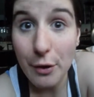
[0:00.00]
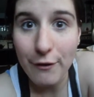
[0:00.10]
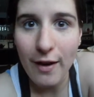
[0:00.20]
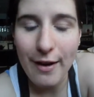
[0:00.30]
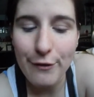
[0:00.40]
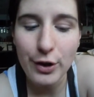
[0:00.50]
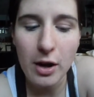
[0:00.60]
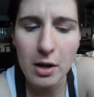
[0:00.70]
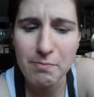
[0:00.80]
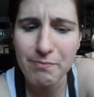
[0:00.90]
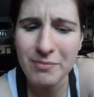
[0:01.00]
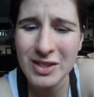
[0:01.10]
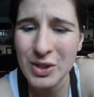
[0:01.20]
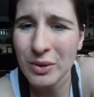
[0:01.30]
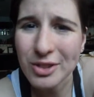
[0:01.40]
if I ever um,
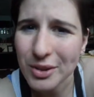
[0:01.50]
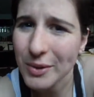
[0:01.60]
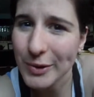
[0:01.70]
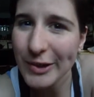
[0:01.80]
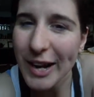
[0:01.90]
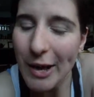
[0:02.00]
told you,